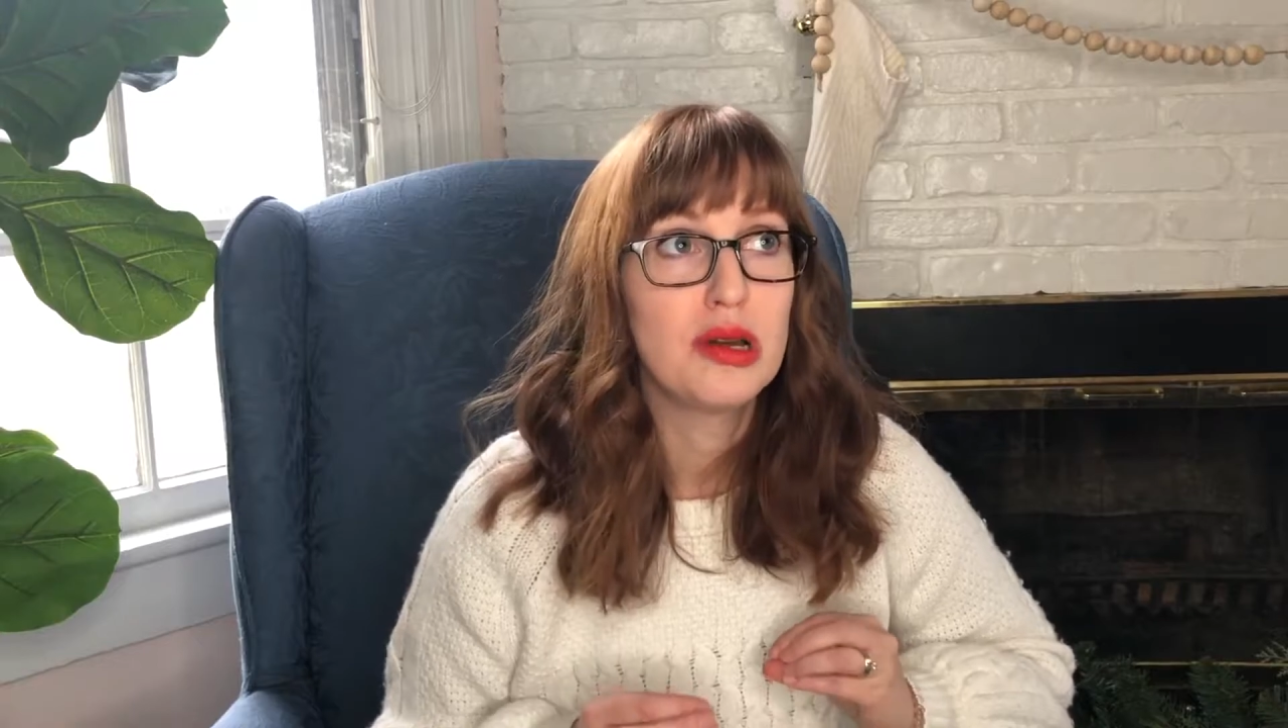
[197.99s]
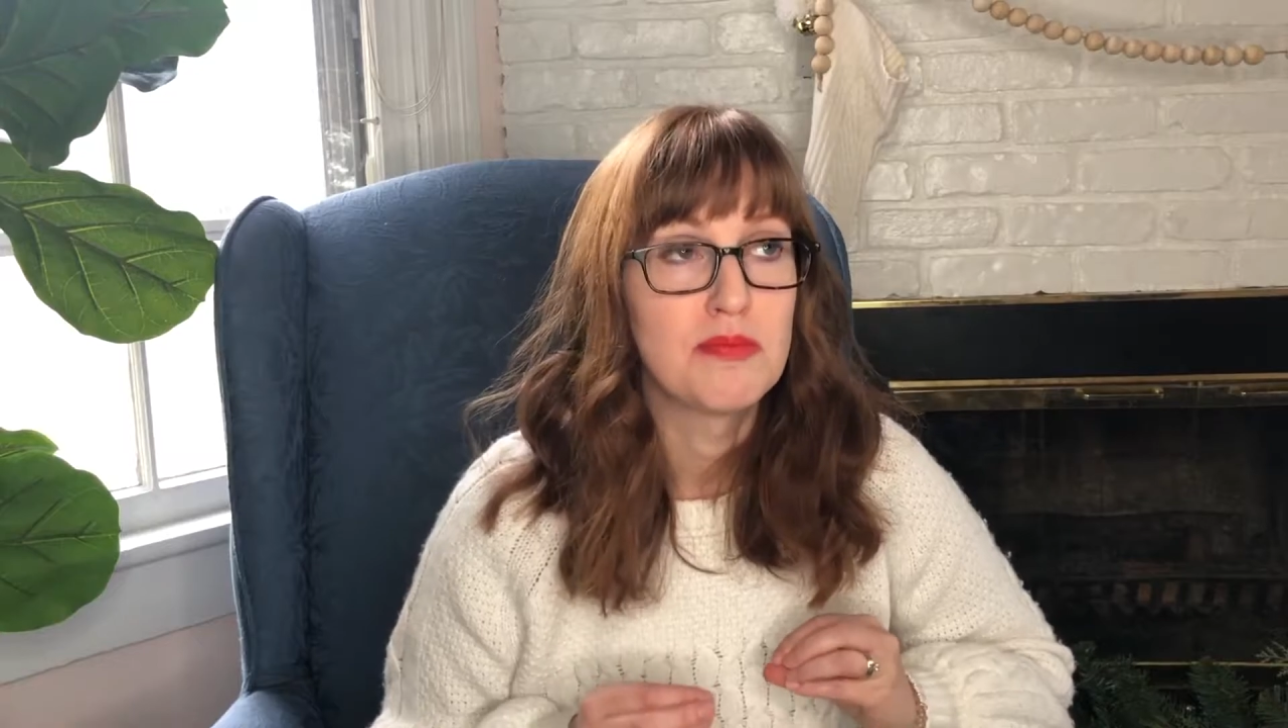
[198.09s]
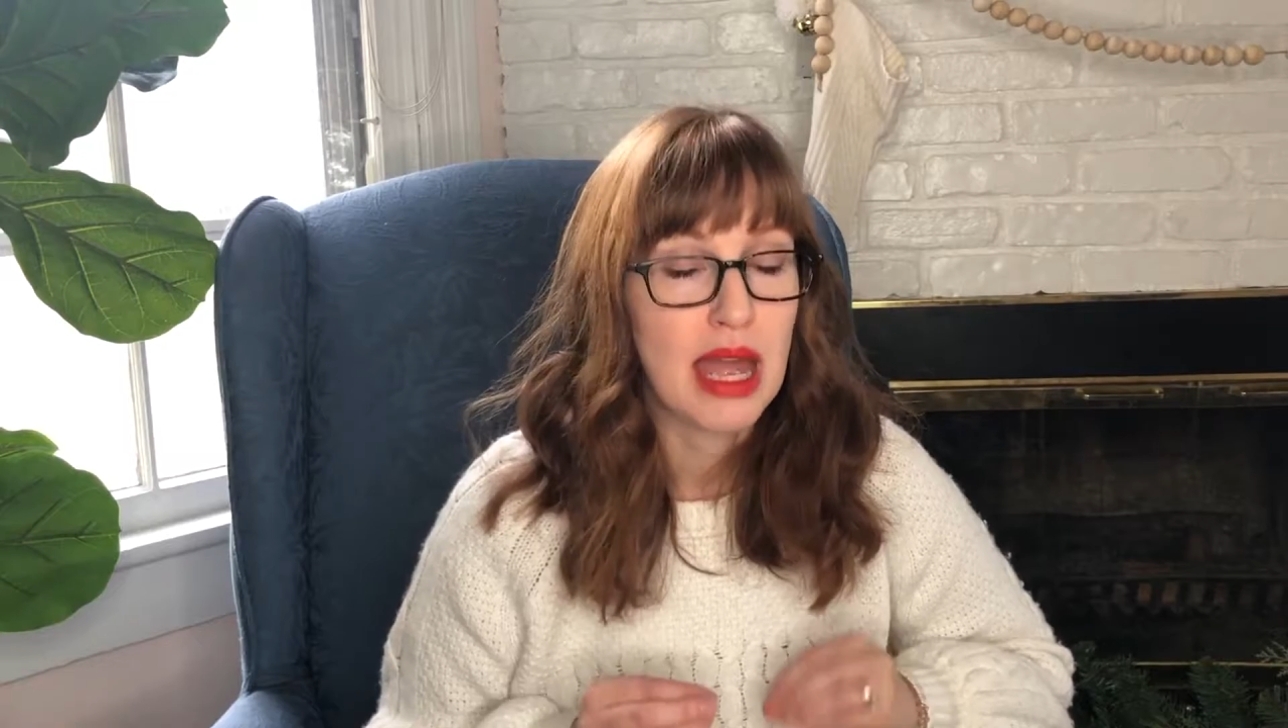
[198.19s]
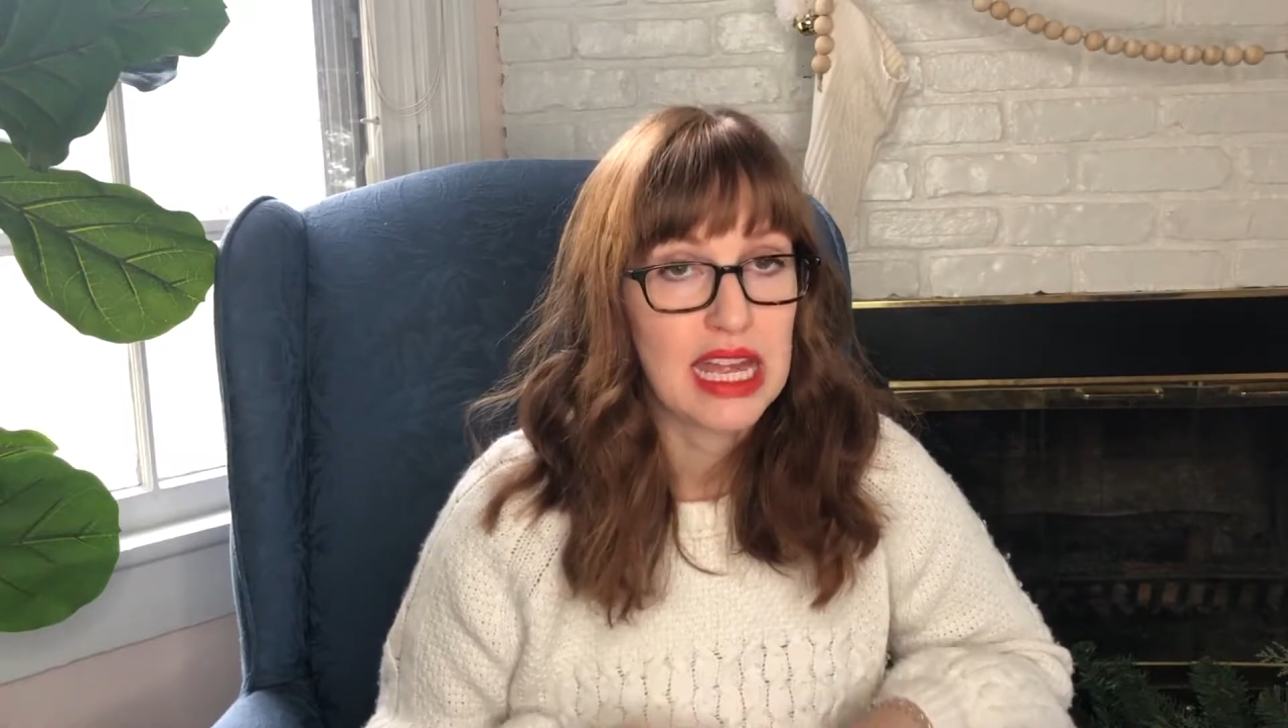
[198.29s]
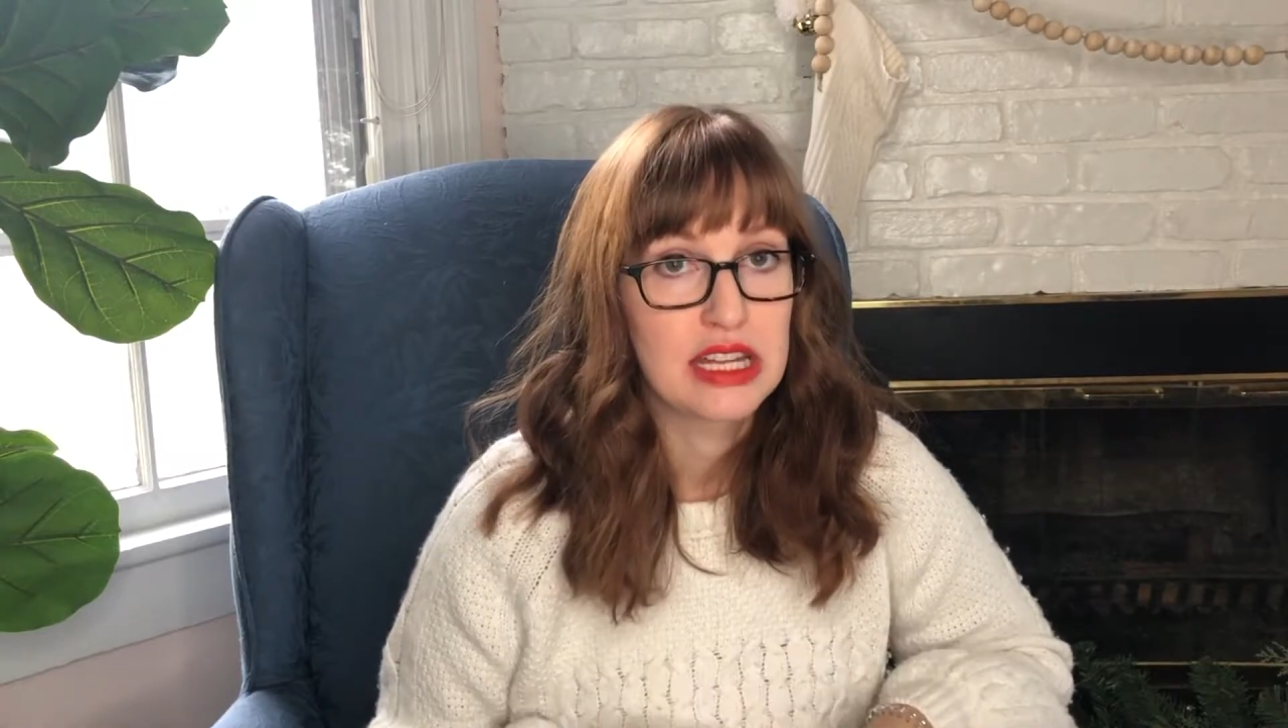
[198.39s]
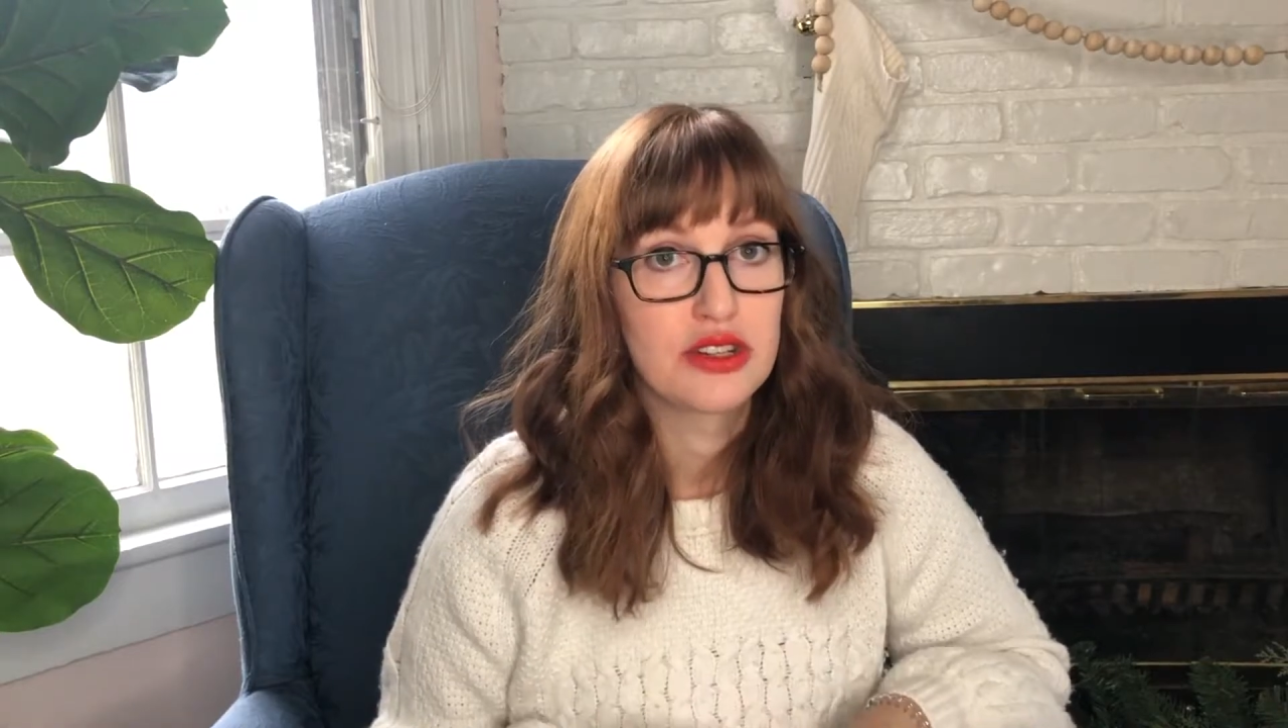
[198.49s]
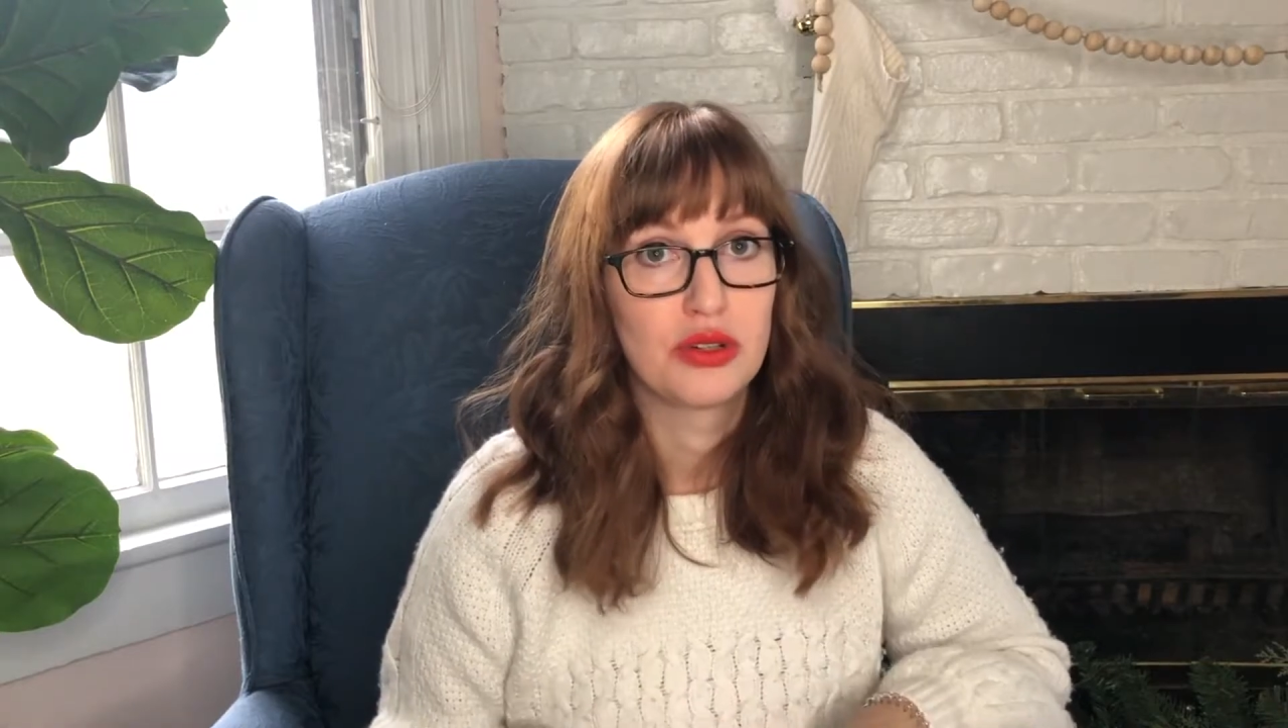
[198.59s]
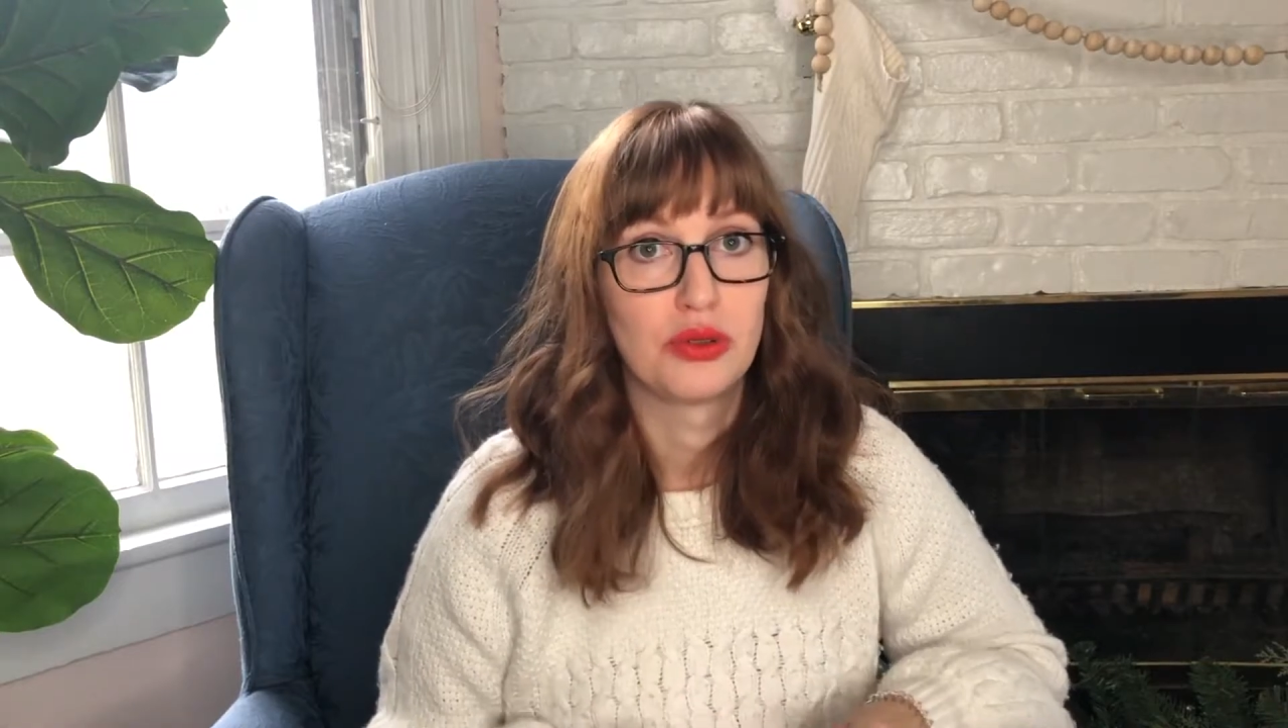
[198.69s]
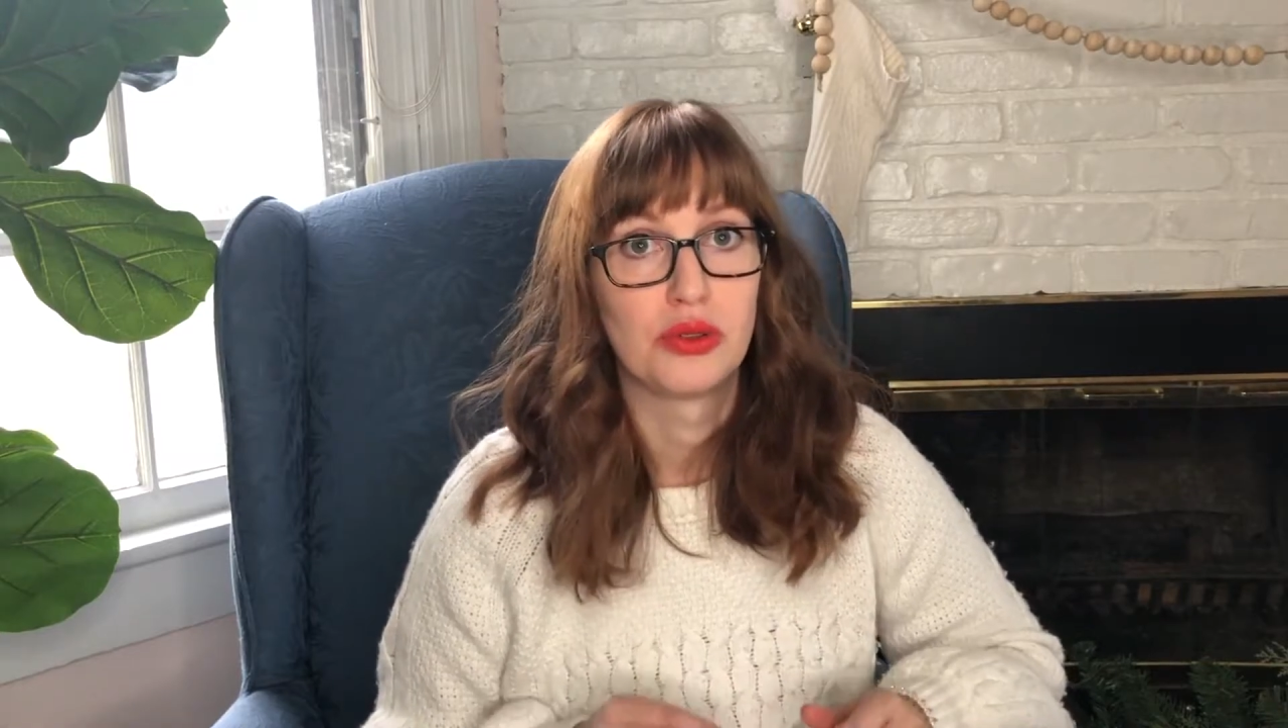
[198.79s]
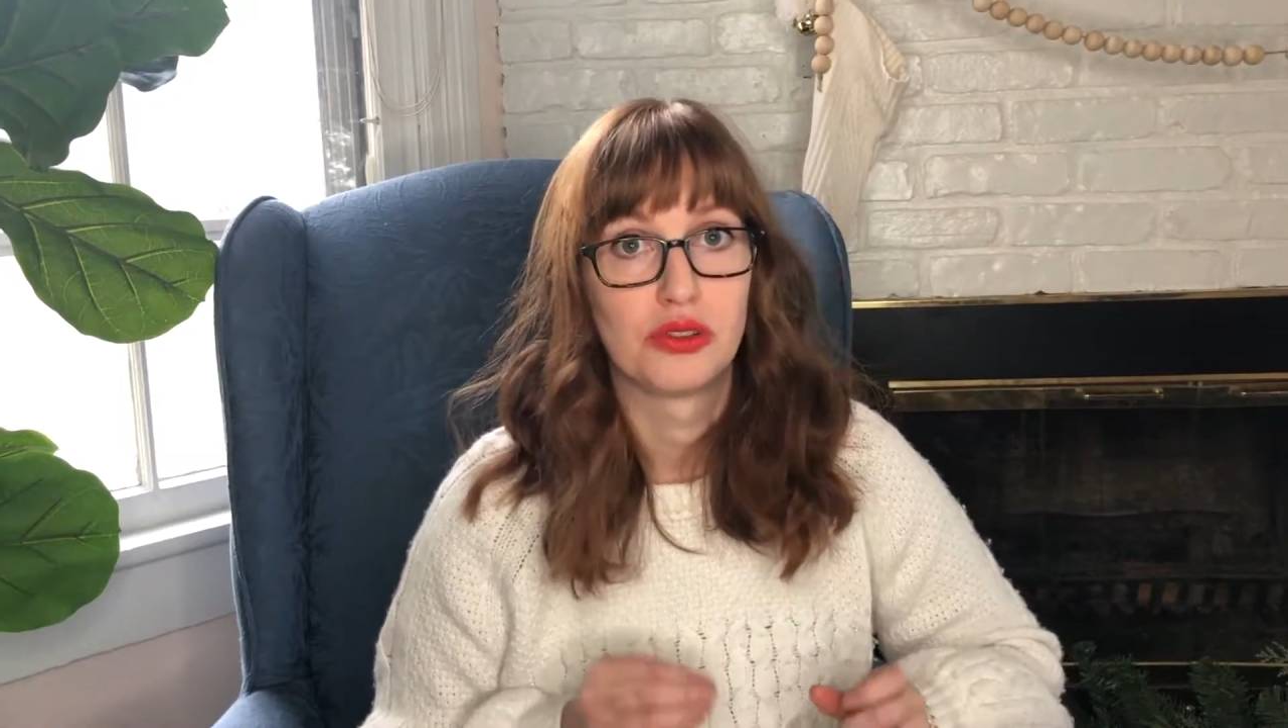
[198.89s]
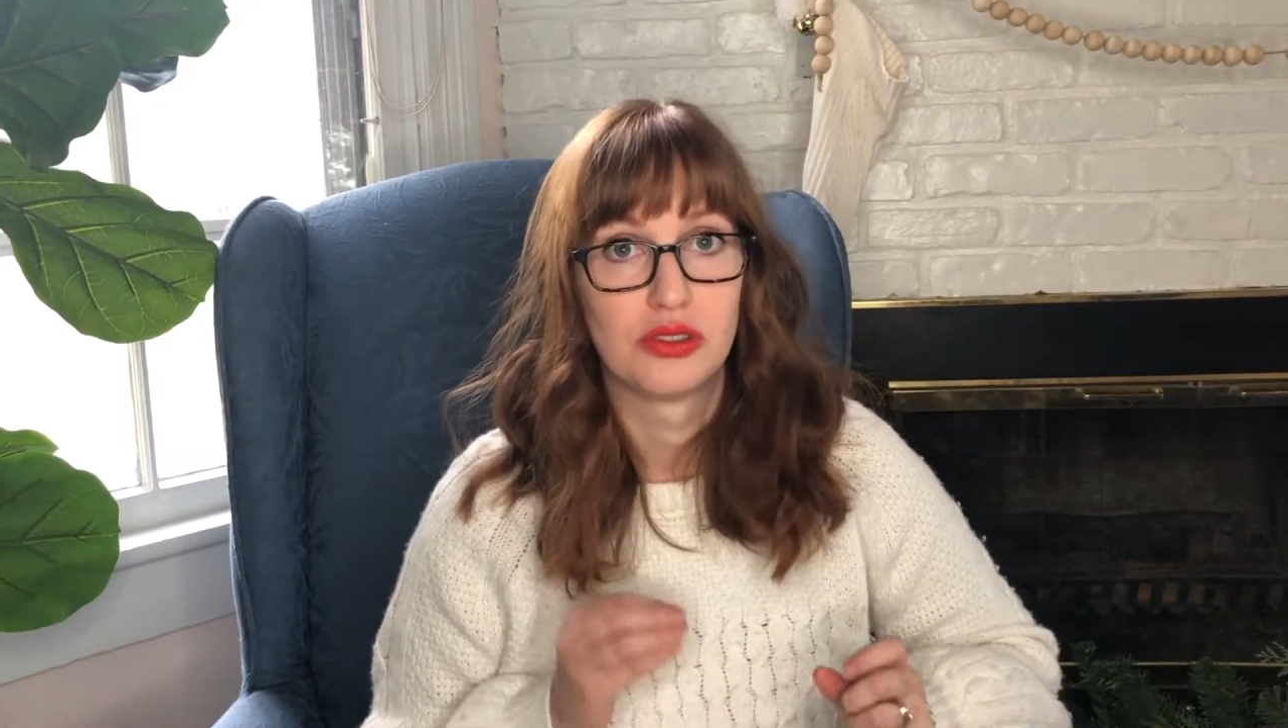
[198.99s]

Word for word: magical